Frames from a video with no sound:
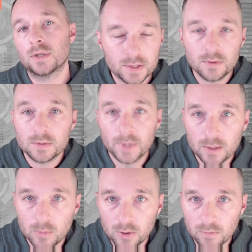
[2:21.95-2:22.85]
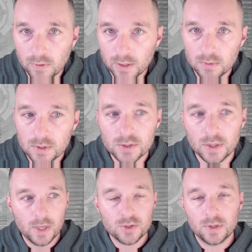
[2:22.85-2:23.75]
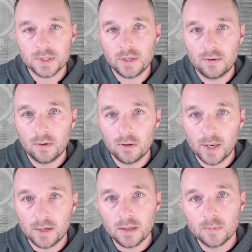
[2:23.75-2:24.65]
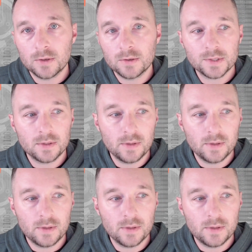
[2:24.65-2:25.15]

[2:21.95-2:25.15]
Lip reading: Excuse my emotive language. Metrics that are all about numbers,